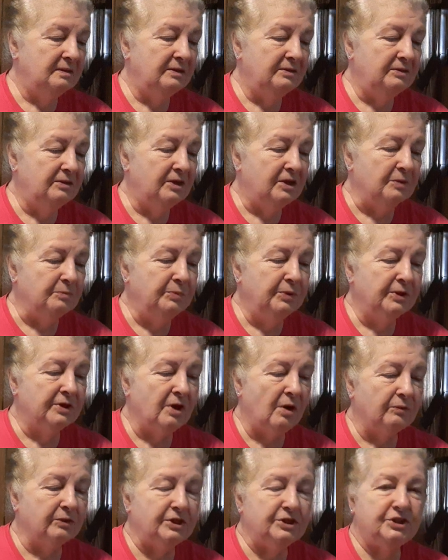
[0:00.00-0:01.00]
You can put
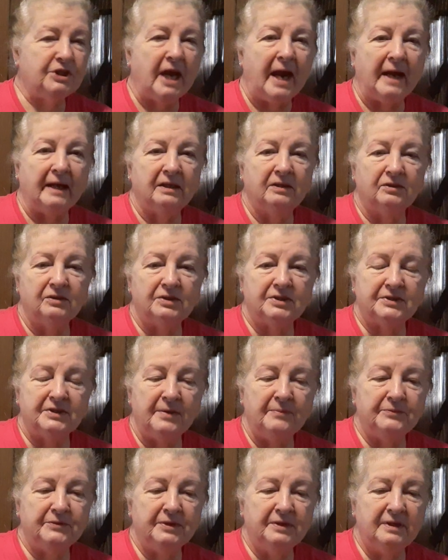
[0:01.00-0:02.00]
on a jacket or
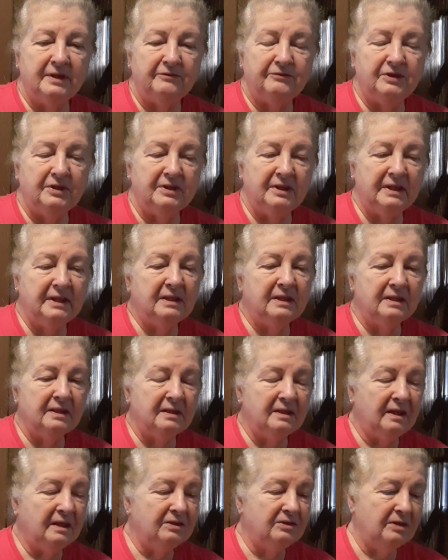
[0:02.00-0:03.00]
something if you need it,
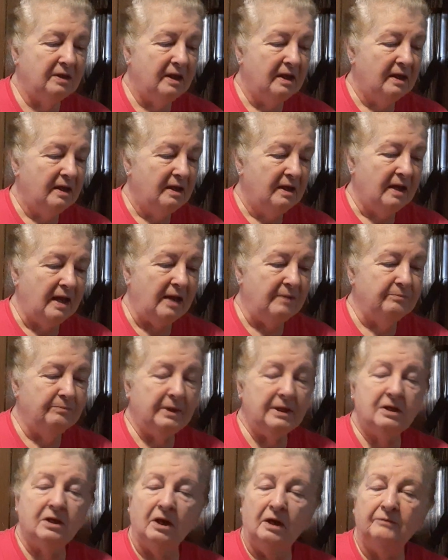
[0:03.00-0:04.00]
and be
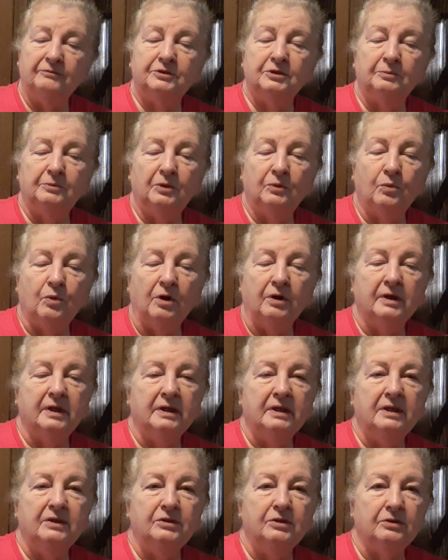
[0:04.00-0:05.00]
comfortable working
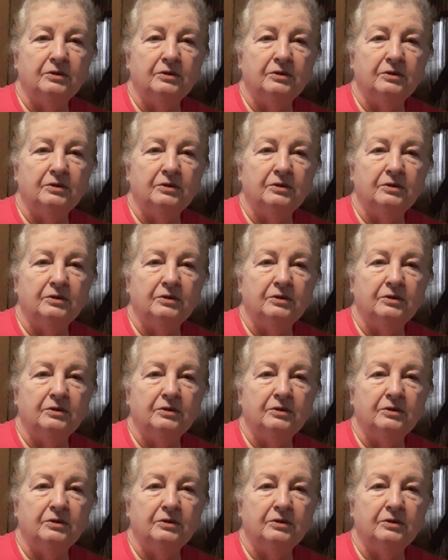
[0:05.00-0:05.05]
in your